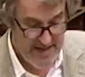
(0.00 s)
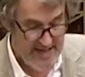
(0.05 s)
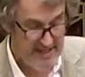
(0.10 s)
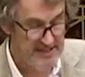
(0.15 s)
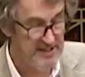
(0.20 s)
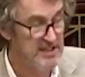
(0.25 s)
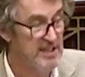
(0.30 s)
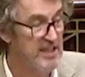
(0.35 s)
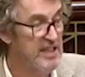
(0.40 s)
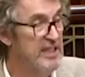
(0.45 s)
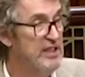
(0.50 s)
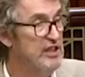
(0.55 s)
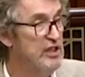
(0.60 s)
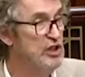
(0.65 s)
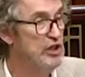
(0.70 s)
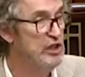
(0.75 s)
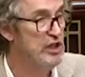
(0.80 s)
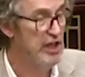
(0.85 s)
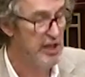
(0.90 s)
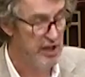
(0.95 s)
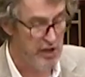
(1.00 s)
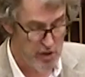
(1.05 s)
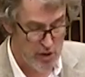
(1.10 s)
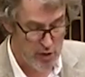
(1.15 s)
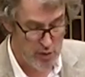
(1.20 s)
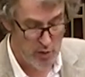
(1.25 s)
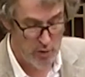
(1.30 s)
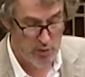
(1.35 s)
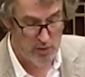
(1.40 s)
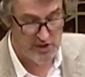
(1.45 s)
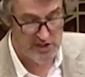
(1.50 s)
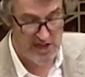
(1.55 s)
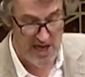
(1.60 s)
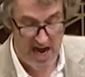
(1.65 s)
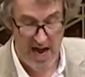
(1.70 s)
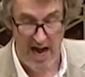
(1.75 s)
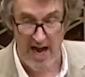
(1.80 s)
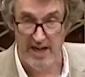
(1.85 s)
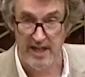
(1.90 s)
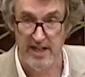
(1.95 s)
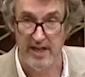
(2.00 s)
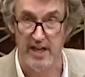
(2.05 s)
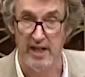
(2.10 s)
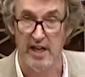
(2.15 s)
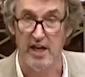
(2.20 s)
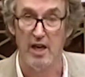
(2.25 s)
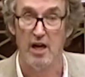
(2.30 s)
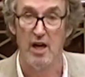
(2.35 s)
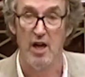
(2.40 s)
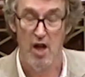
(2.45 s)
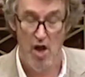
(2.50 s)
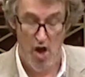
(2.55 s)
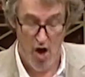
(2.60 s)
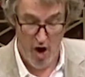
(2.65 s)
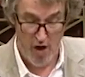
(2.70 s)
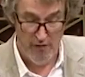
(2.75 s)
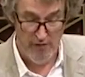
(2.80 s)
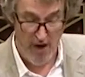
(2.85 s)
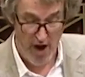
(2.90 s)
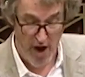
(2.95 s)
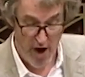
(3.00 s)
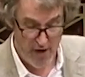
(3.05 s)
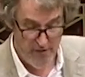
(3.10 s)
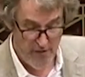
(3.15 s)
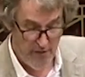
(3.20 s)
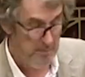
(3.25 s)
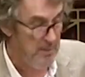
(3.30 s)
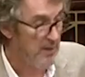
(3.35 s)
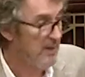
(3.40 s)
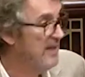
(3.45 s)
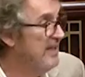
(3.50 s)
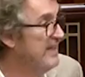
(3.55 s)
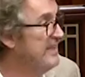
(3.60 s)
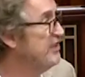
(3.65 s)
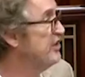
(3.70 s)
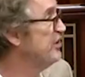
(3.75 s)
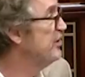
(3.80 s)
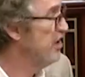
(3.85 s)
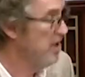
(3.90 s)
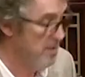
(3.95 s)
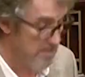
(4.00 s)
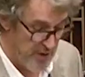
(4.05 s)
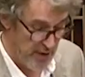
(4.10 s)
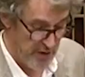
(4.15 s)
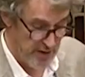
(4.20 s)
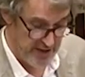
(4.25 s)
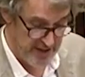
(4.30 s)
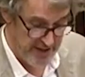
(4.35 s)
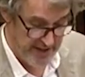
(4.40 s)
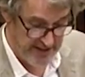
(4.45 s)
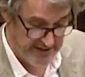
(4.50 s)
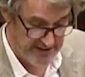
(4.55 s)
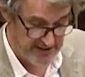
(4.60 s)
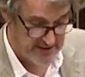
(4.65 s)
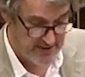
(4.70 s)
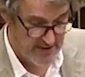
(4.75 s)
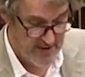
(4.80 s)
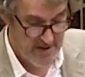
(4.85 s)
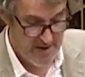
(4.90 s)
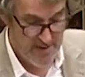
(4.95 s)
Is the continual targeting of over-policed communities,